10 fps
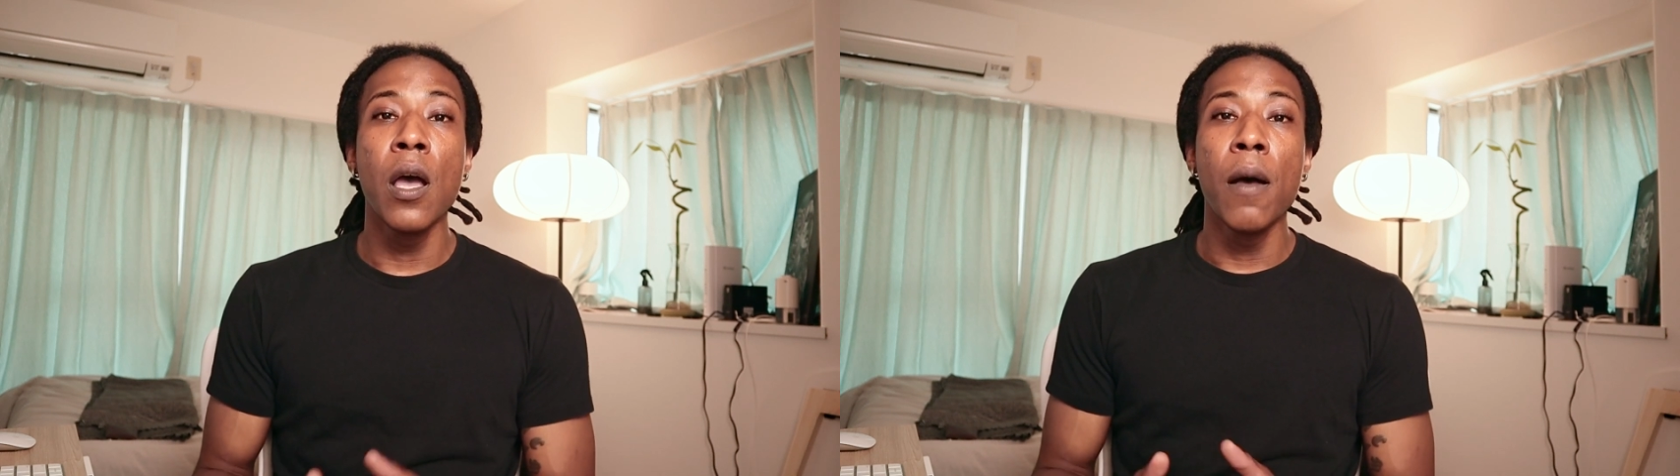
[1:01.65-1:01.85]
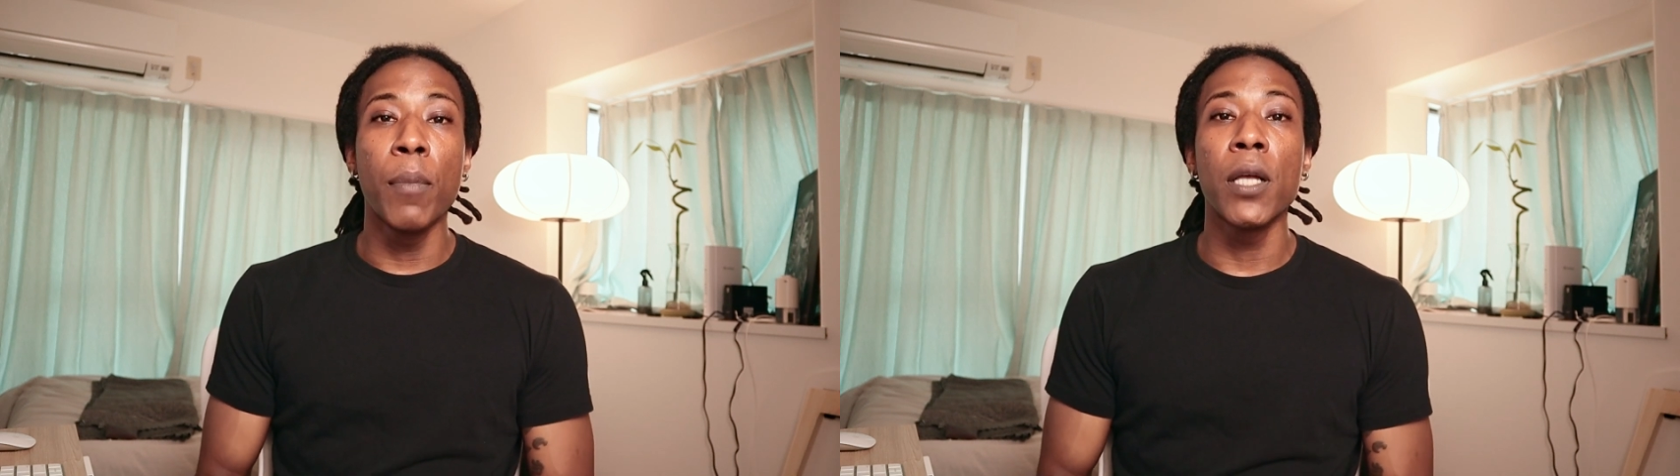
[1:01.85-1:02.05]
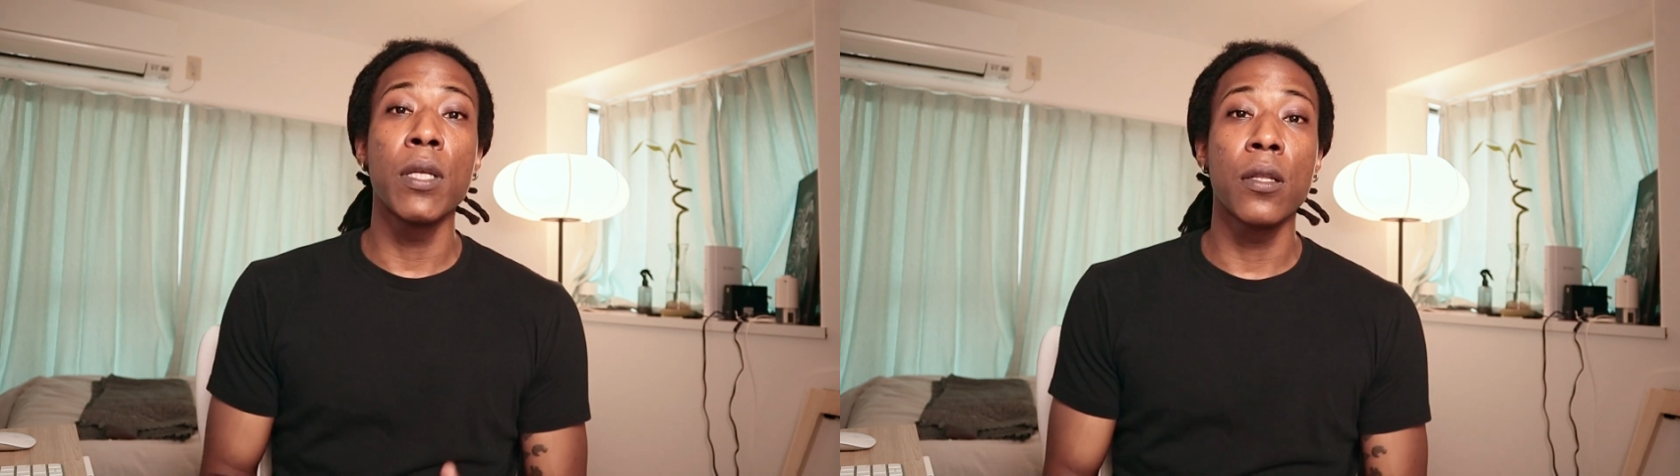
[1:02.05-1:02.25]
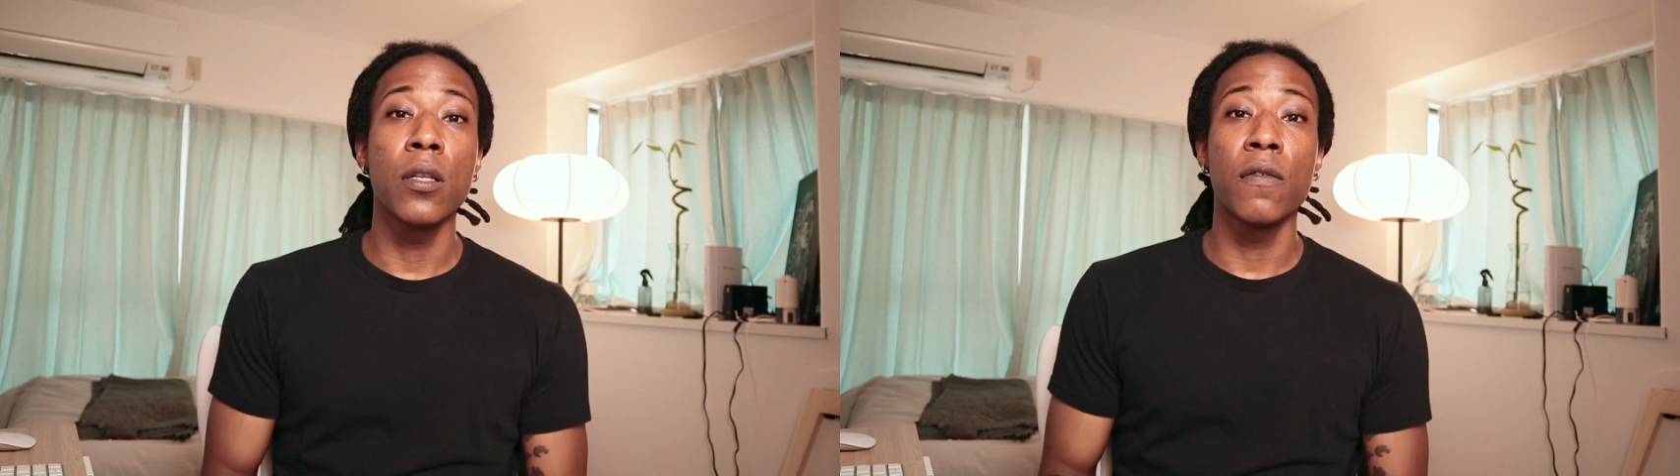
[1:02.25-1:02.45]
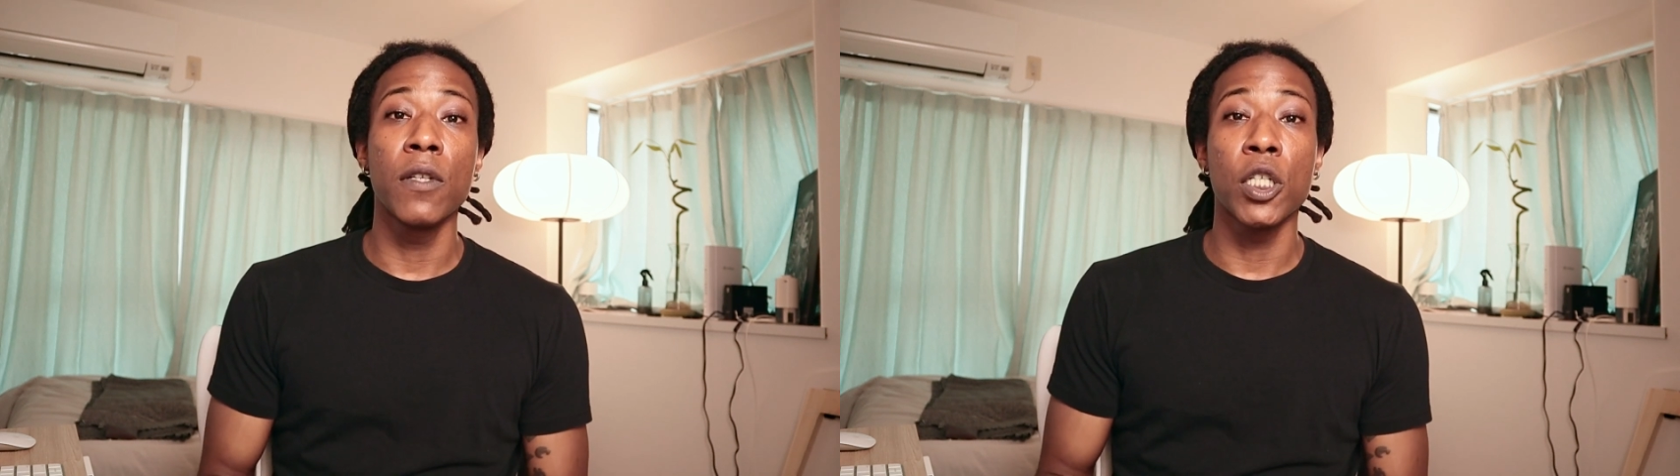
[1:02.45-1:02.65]
but the
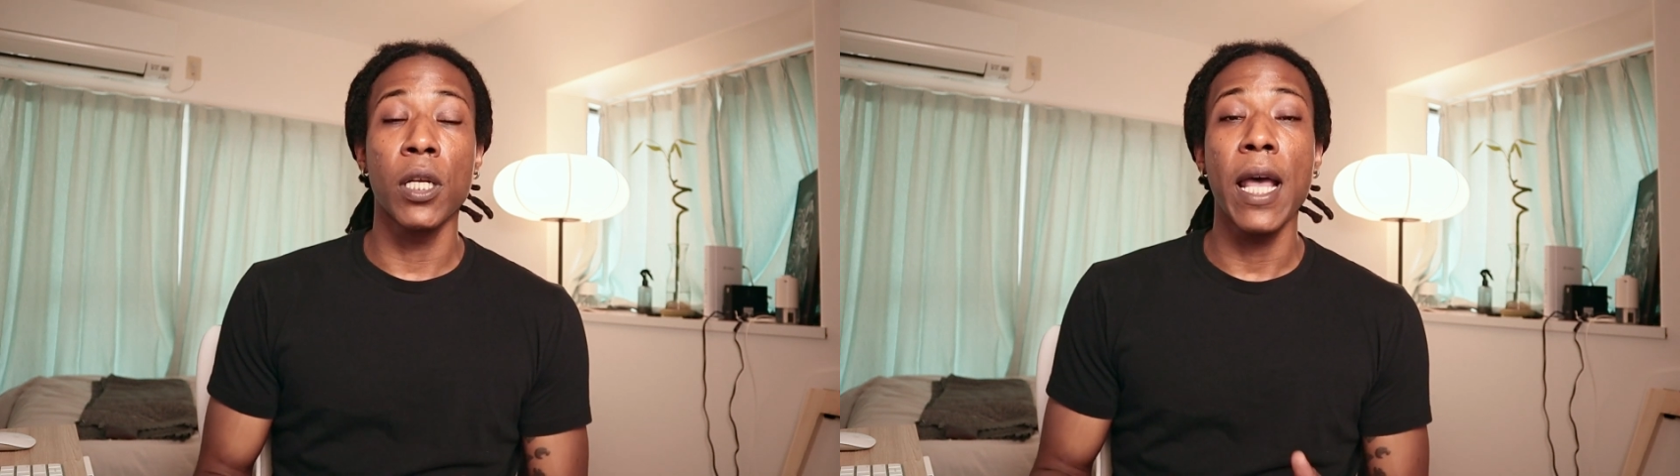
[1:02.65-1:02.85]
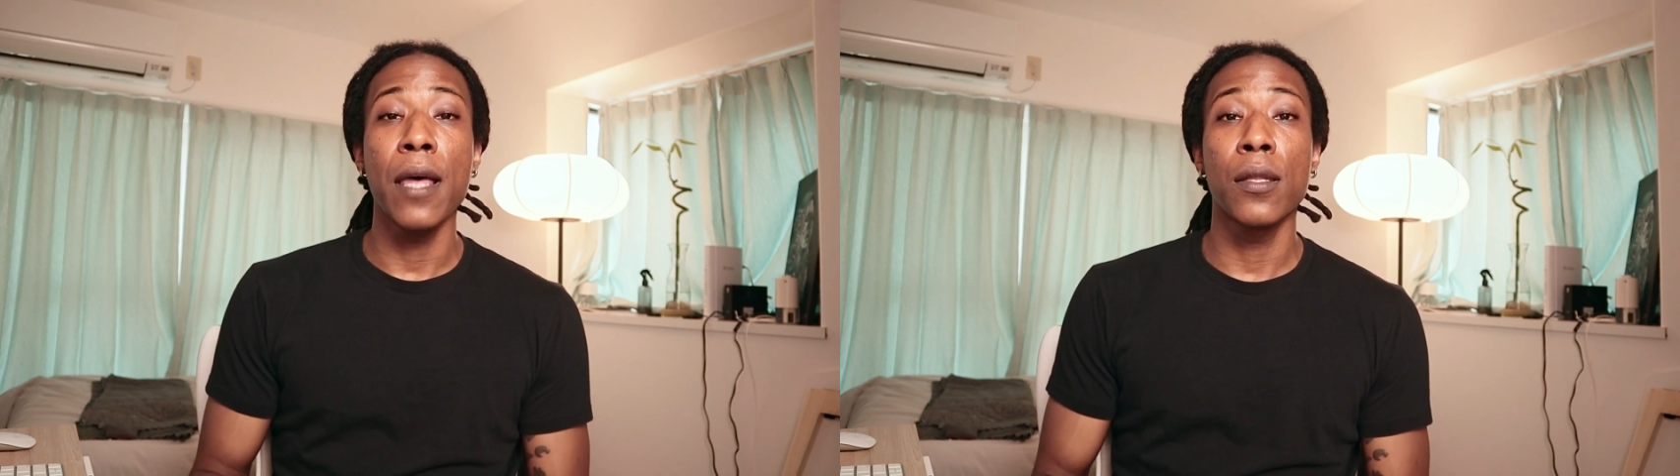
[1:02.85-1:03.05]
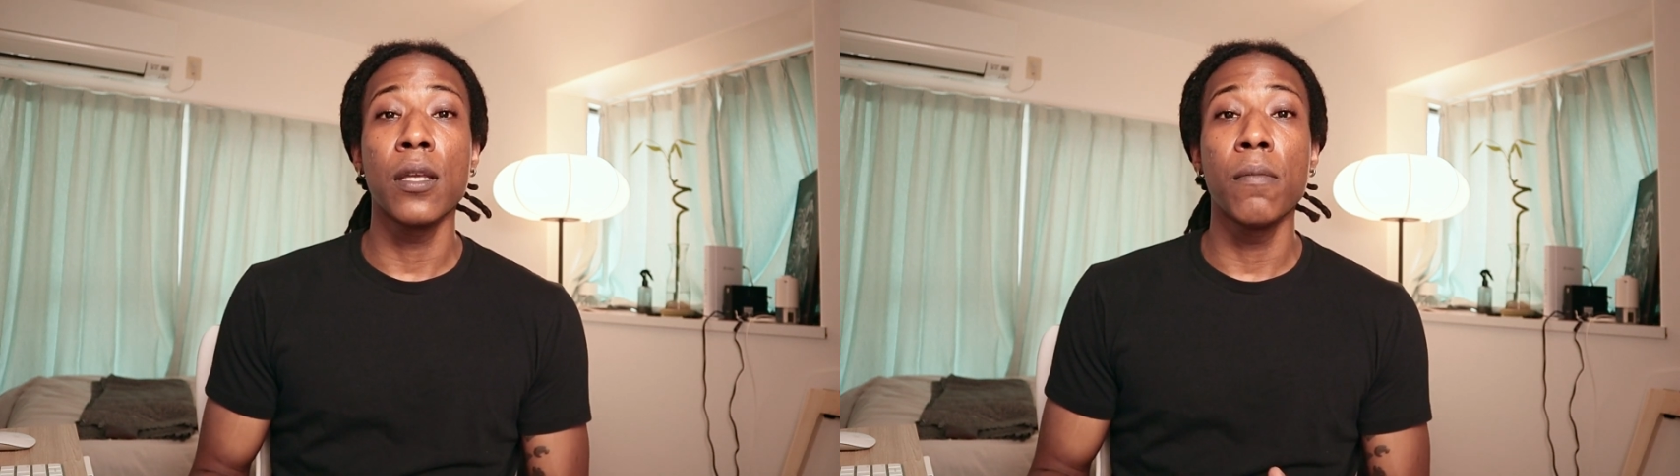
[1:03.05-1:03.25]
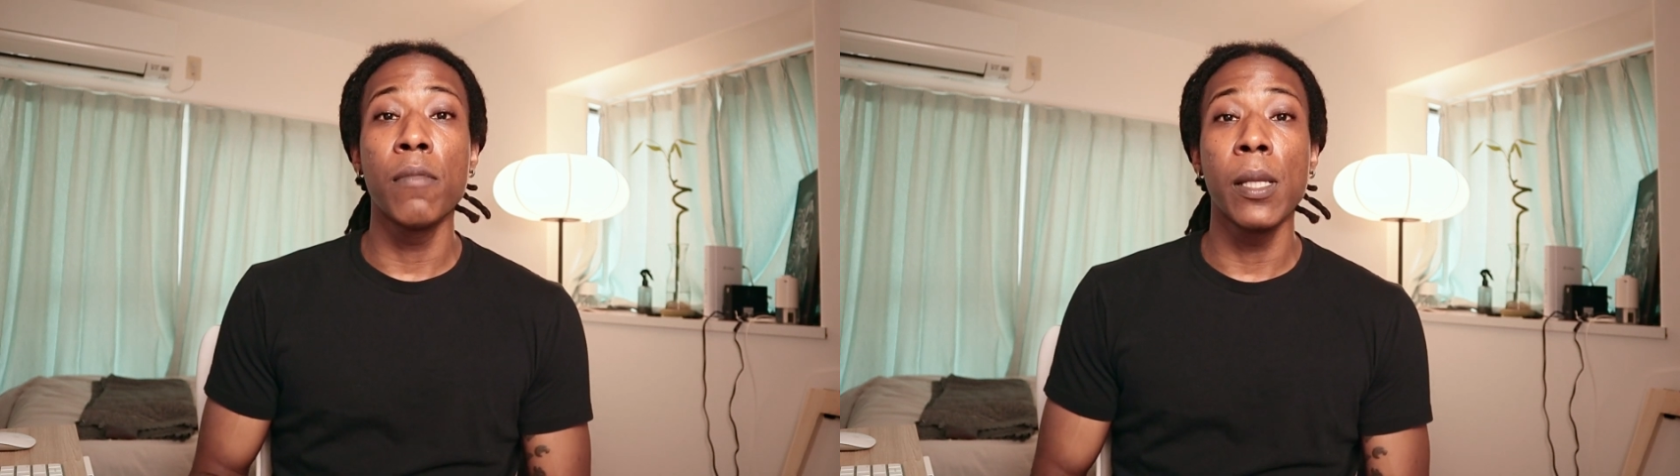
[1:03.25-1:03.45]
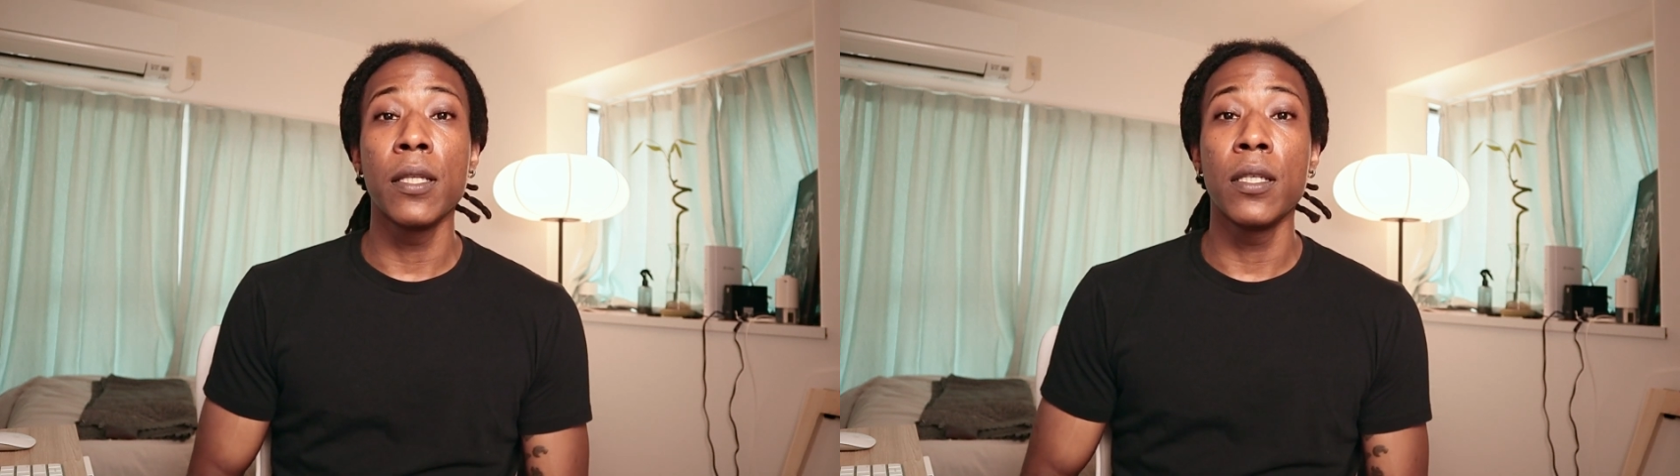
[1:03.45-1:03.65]
business Vision has the
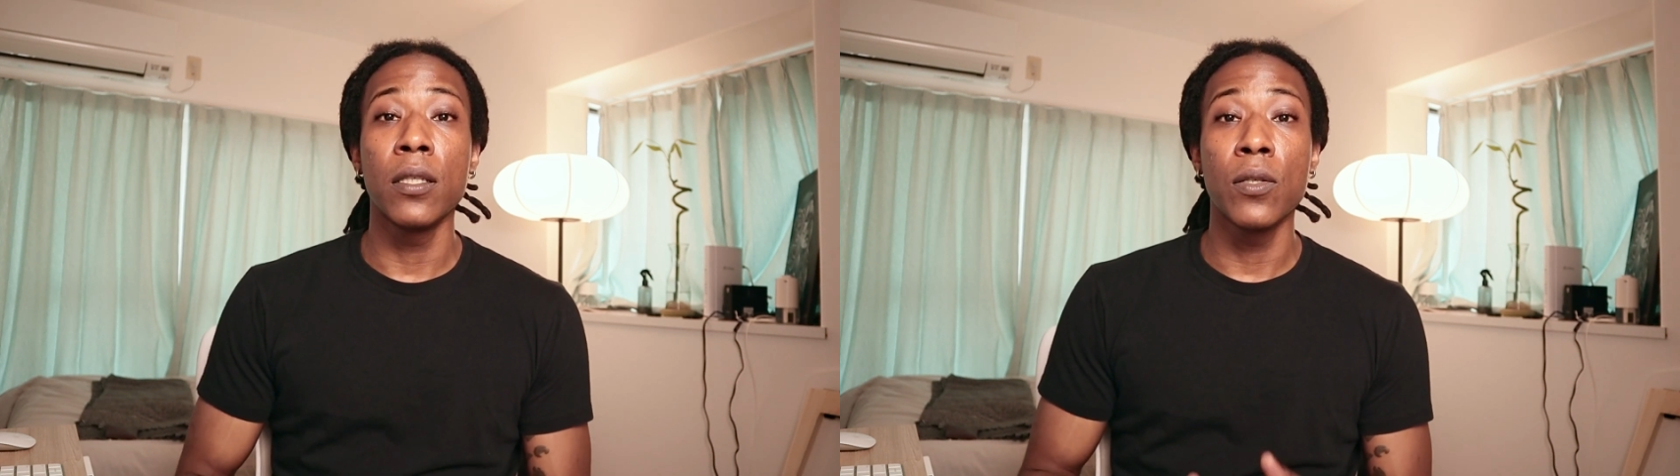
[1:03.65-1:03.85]
ability